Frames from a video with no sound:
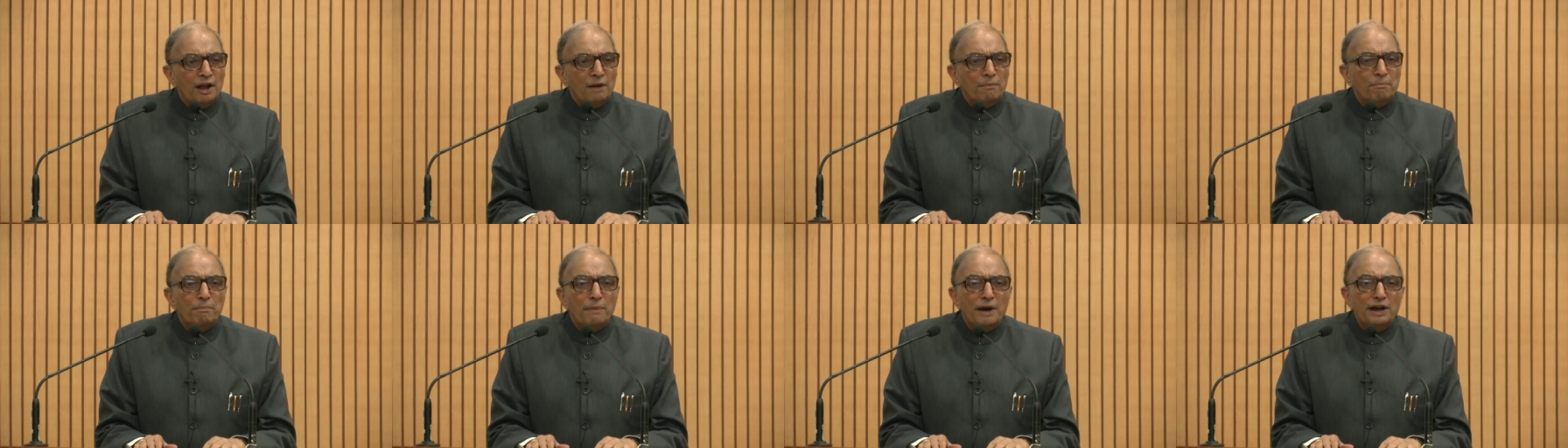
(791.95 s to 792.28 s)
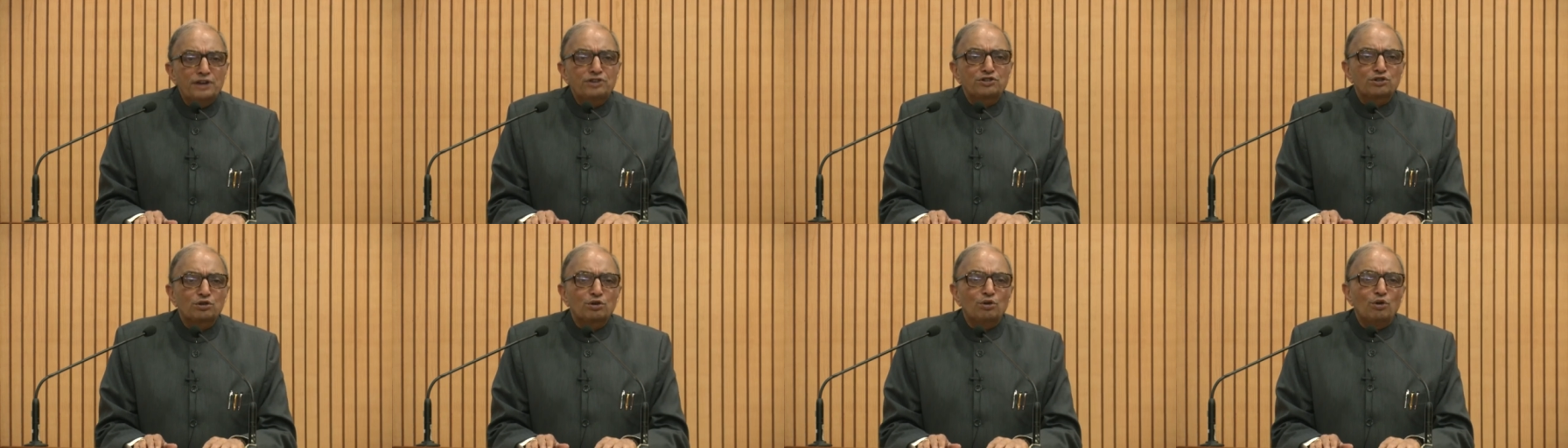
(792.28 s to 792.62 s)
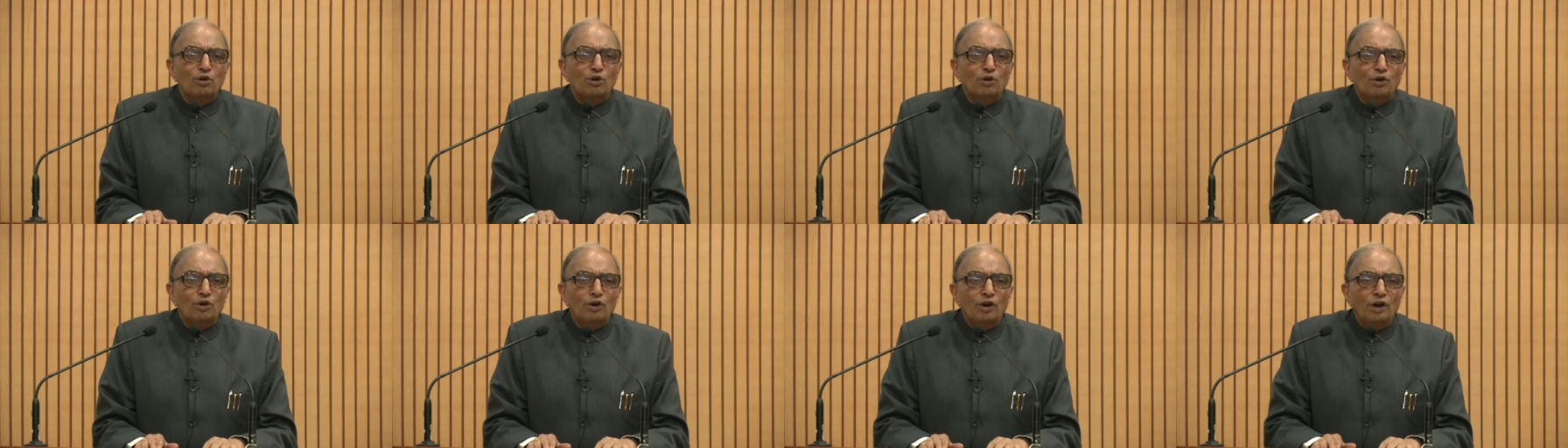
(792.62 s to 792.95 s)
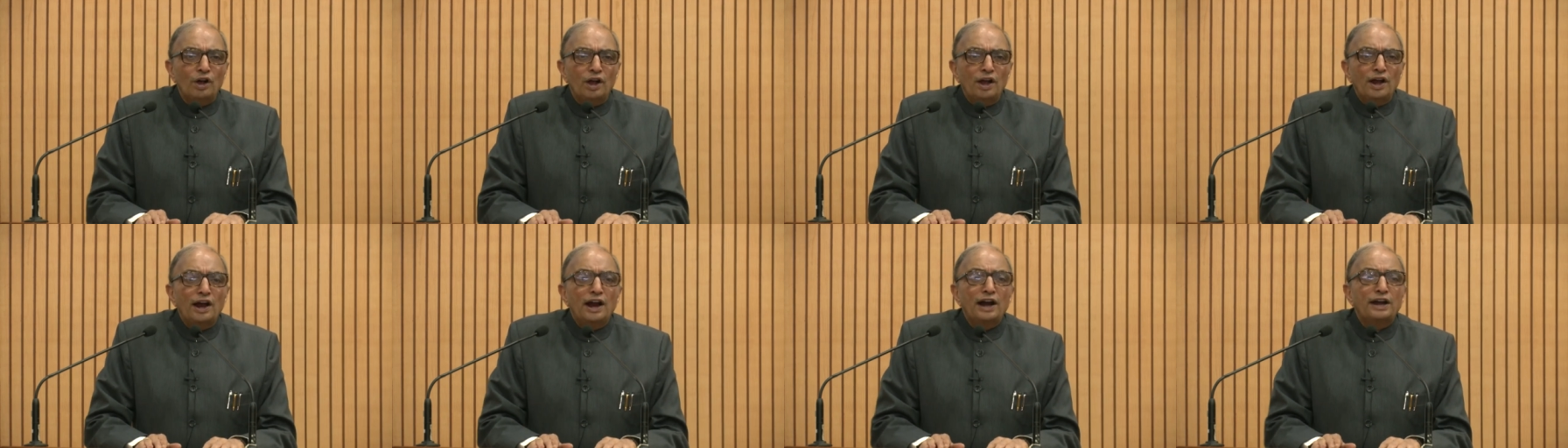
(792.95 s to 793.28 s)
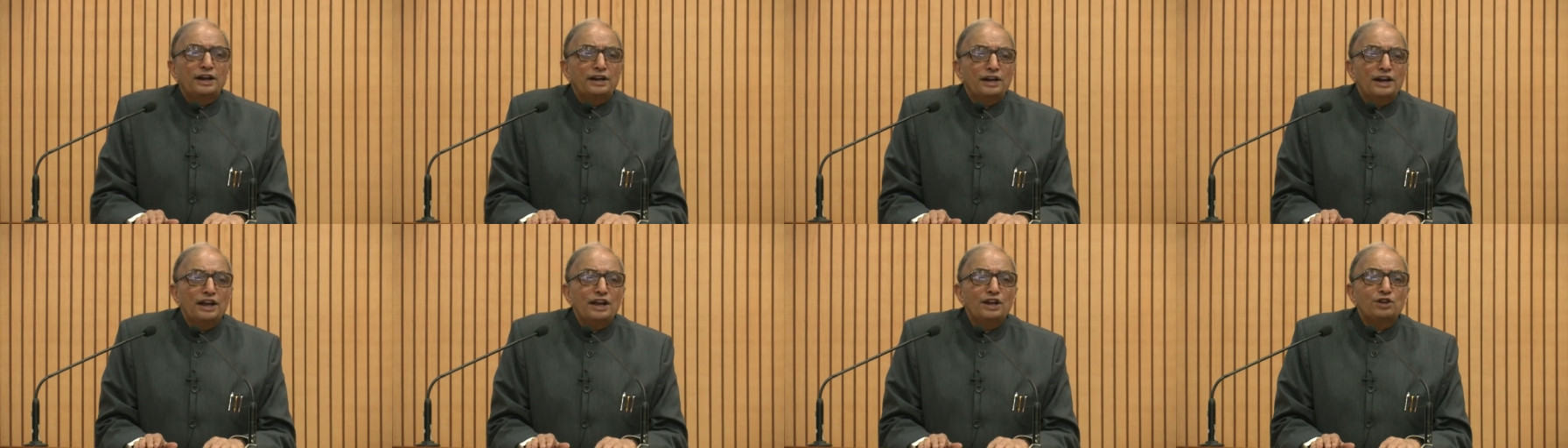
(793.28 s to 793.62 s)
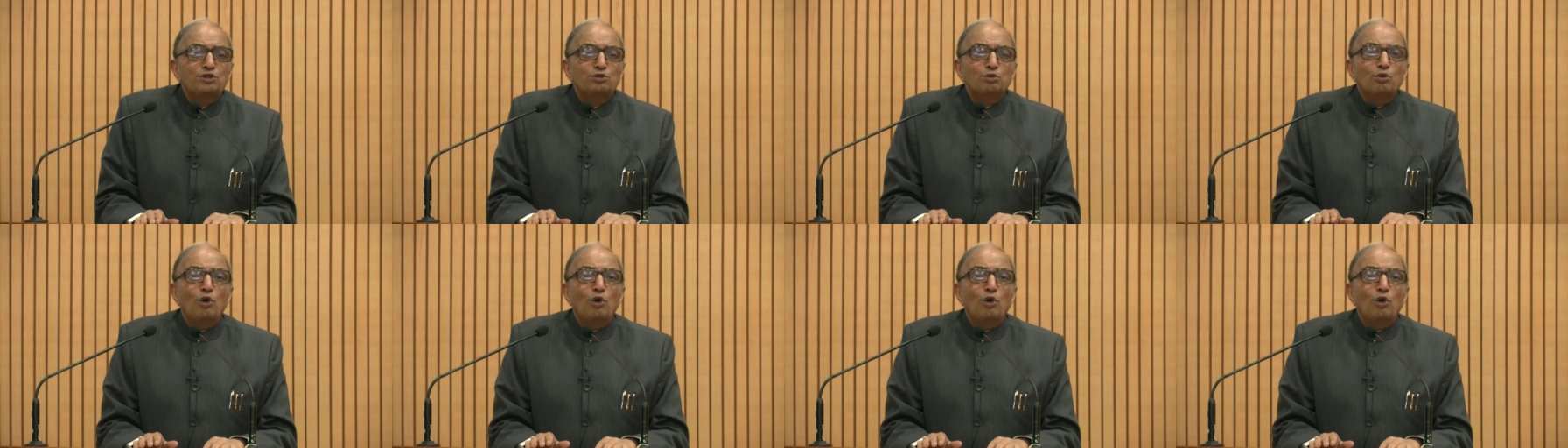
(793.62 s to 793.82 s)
must go at least